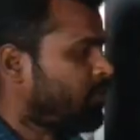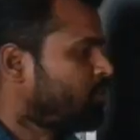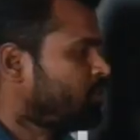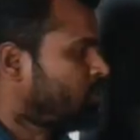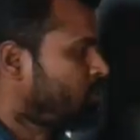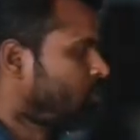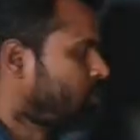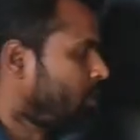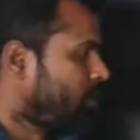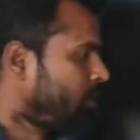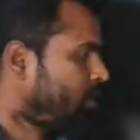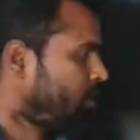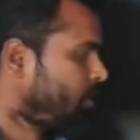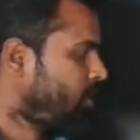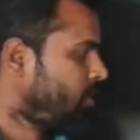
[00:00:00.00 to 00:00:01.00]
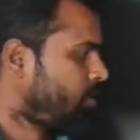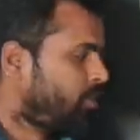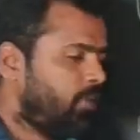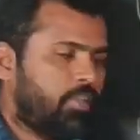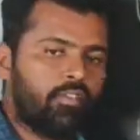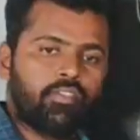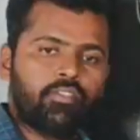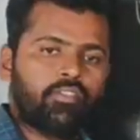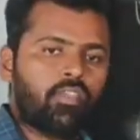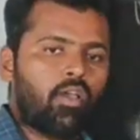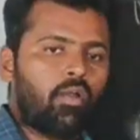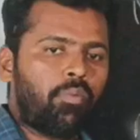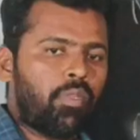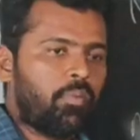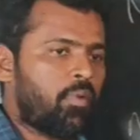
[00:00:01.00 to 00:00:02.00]
functions, I am creating this
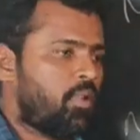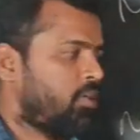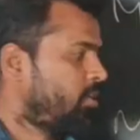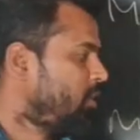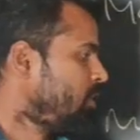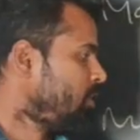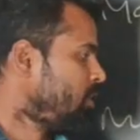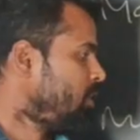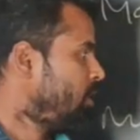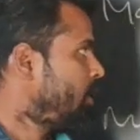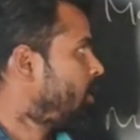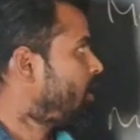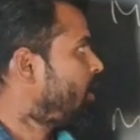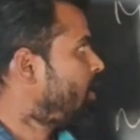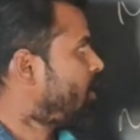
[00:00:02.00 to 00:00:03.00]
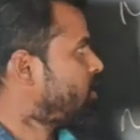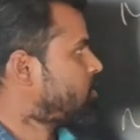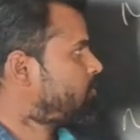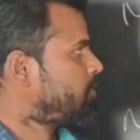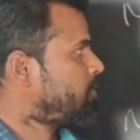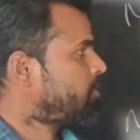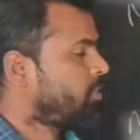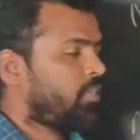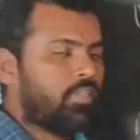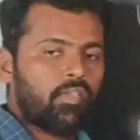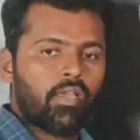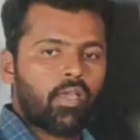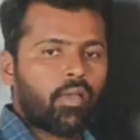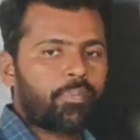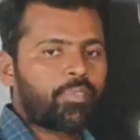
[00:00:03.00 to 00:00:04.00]
optimality as per the
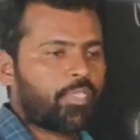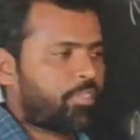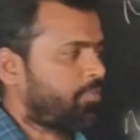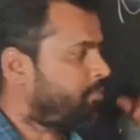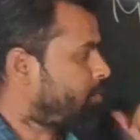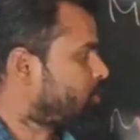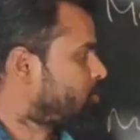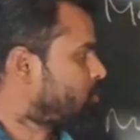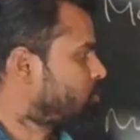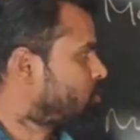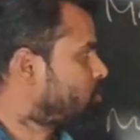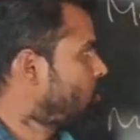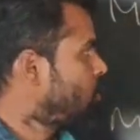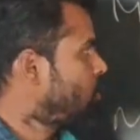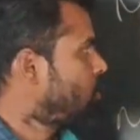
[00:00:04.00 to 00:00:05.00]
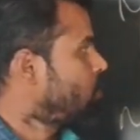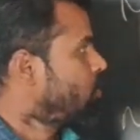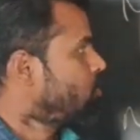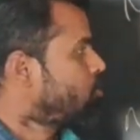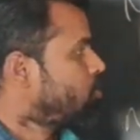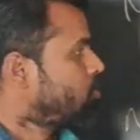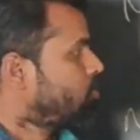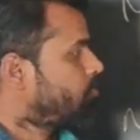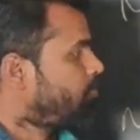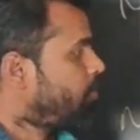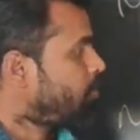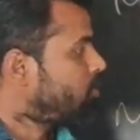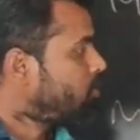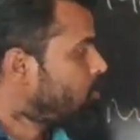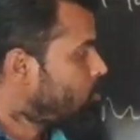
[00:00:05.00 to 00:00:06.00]
objective functions. So
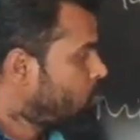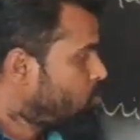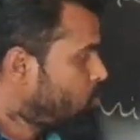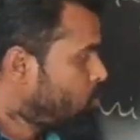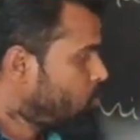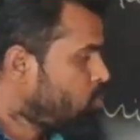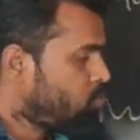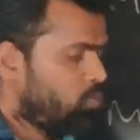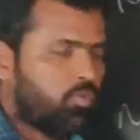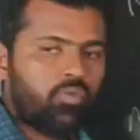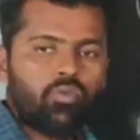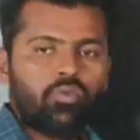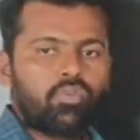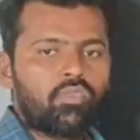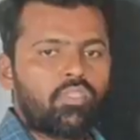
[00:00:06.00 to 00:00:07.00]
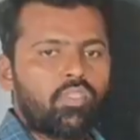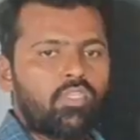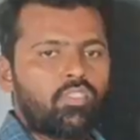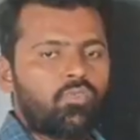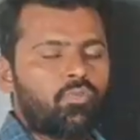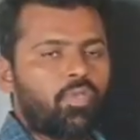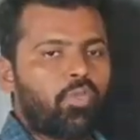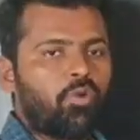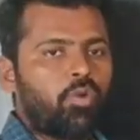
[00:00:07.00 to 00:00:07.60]
for these two things, we are